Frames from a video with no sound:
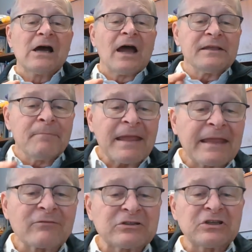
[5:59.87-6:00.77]
Make
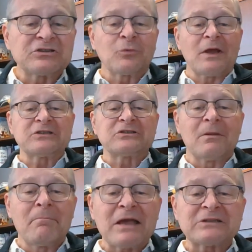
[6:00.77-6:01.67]
every situation the
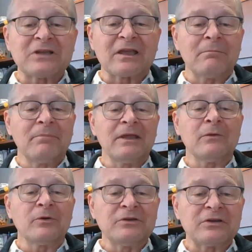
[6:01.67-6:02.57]
best it can be when you